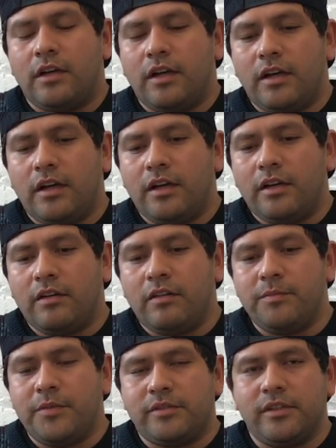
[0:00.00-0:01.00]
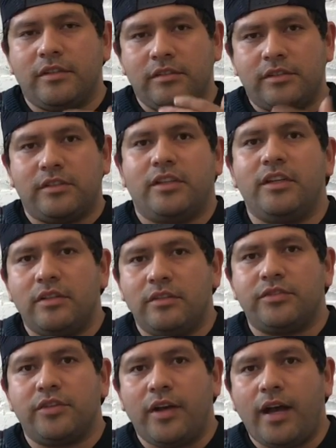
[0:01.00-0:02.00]
of musical
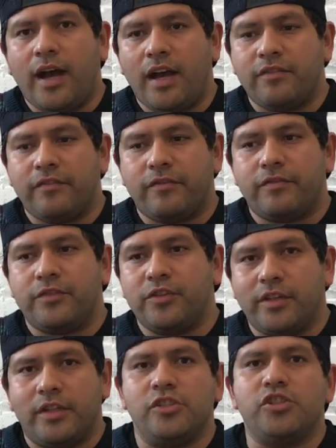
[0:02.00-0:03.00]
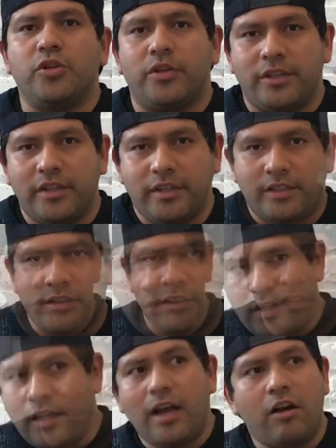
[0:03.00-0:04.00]
skills you have, you can join in. You
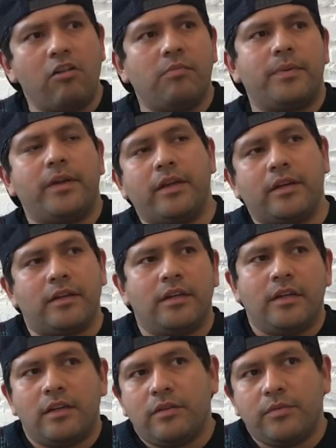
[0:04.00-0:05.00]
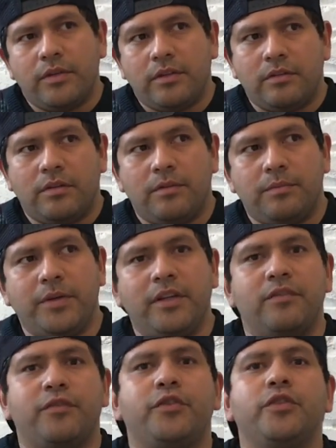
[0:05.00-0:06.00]
can help like with
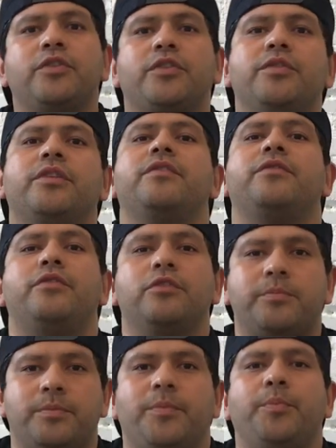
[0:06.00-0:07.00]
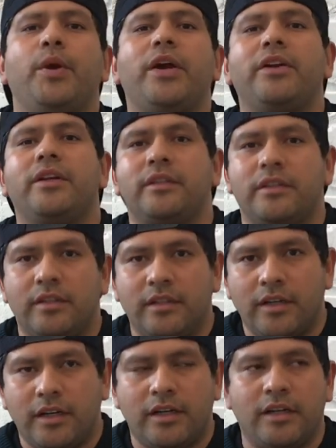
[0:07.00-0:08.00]
bringing food, cooking food, preparing
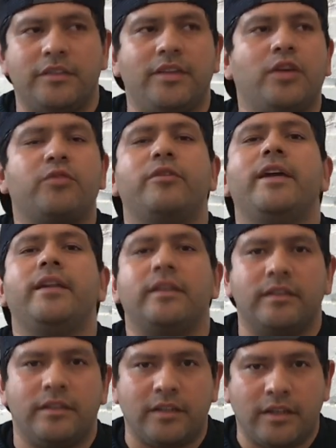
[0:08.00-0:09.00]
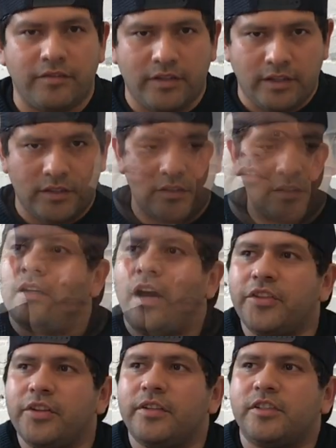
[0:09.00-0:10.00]
the, decorating the event. I
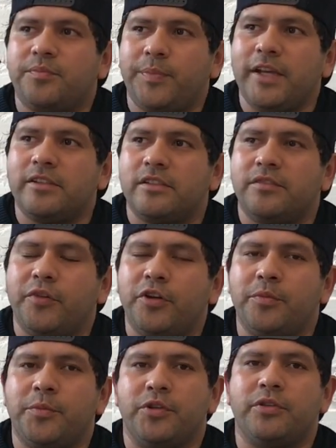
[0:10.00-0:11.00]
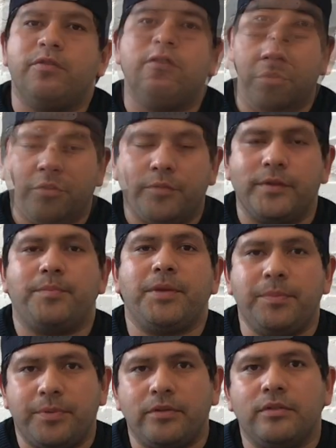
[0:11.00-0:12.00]
think the space is very beautiful, from the
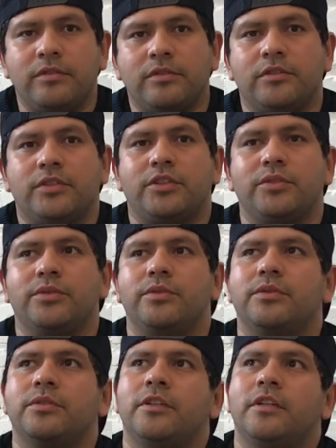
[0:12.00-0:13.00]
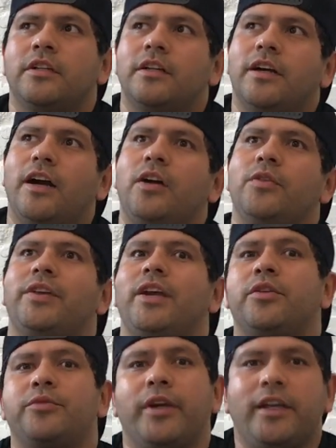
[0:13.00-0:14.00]
people to how they
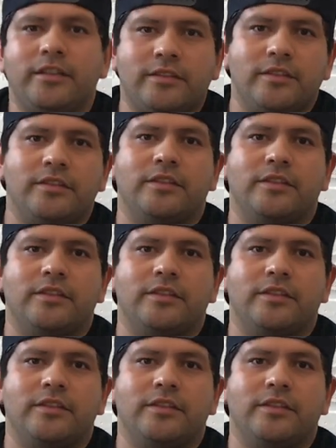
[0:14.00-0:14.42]
decorate